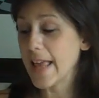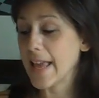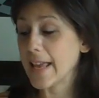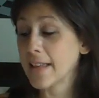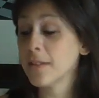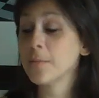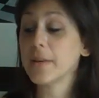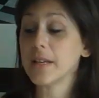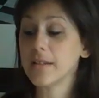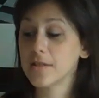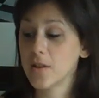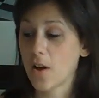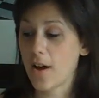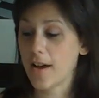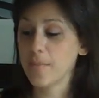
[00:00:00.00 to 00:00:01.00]
In the
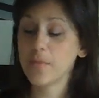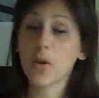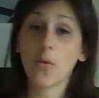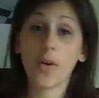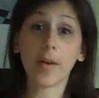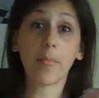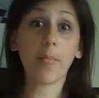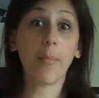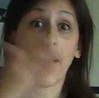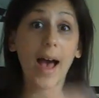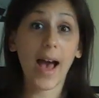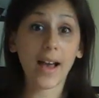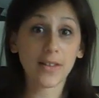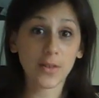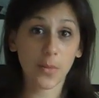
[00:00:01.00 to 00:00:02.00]
meantime, going
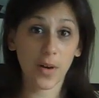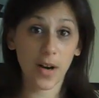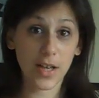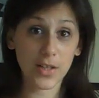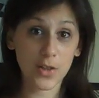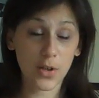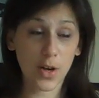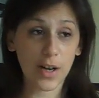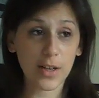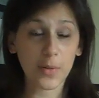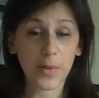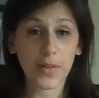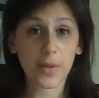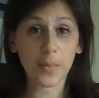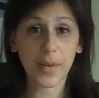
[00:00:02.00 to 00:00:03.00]
back to where I
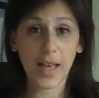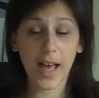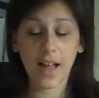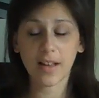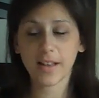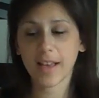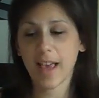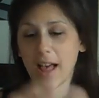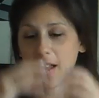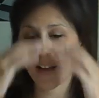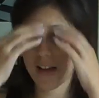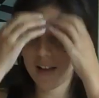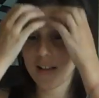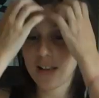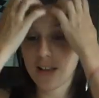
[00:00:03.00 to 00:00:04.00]
started with the Biala
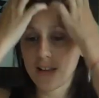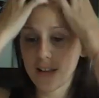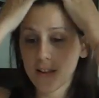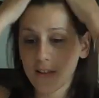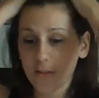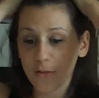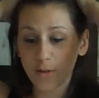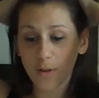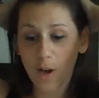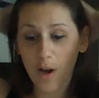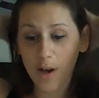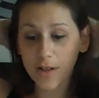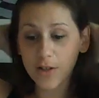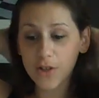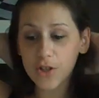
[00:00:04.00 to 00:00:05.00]
Gala, the
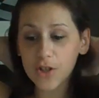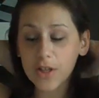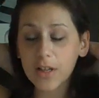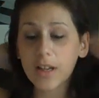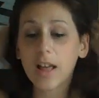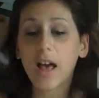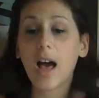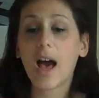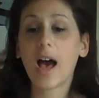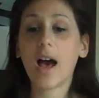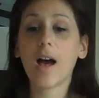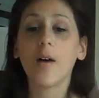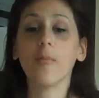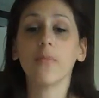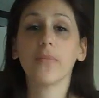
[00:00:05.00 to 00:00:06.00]
launch,
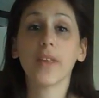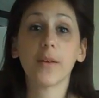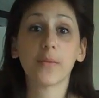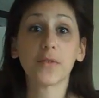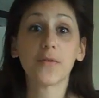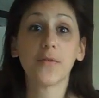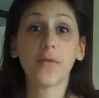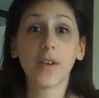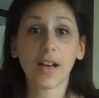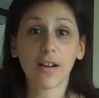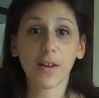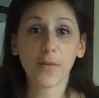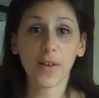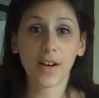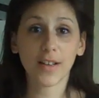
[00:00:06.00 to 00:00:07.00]
it was
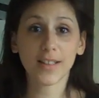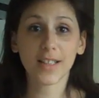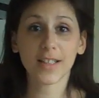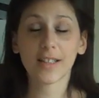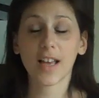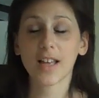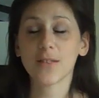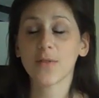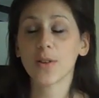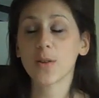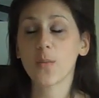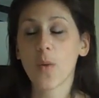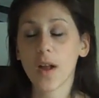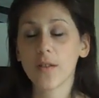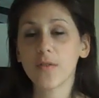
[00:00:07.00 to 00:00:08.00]
very, very successful.
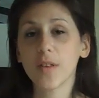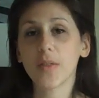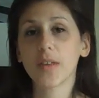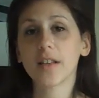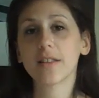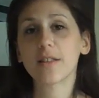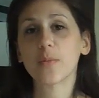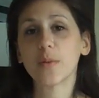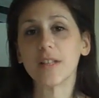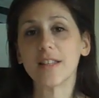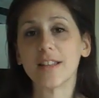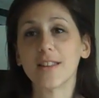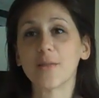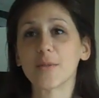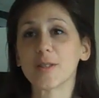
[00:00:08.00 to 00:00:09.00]
And one of the things that we
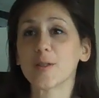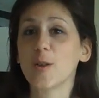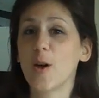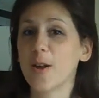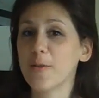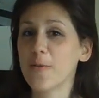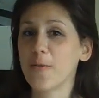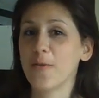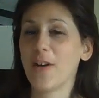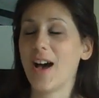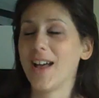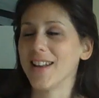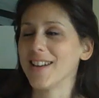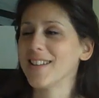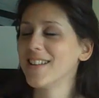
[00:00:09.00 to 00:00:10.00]
did that was a lot of
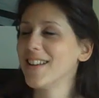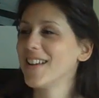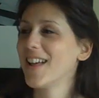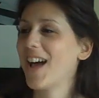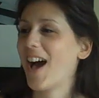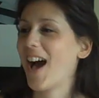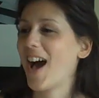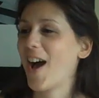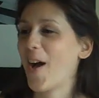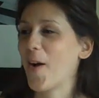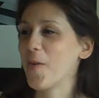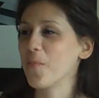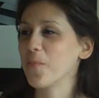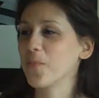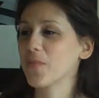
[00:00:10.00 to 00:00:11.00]
fun
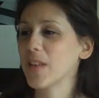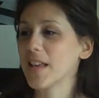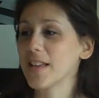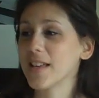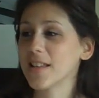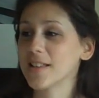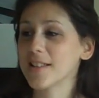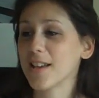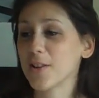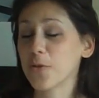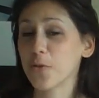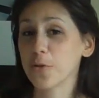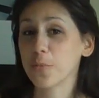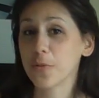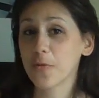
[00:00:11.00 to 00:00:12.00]
is a
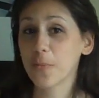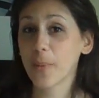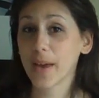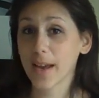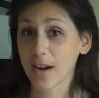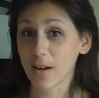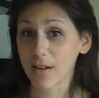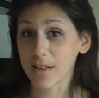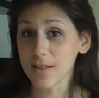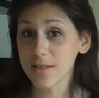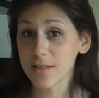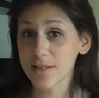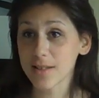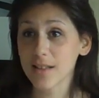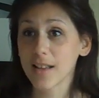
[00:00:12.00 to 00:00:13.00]
group of
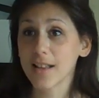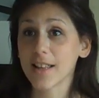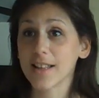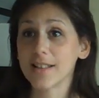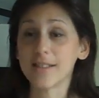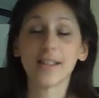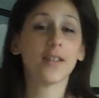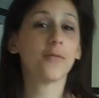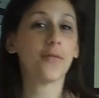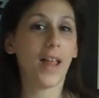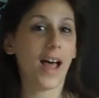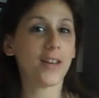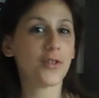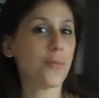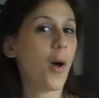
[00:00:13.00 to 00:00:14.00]
parents did a
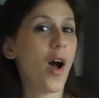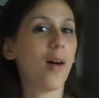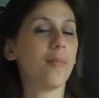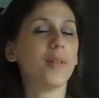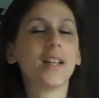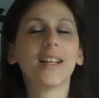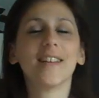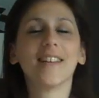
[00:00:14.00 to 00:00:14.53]
flash mob.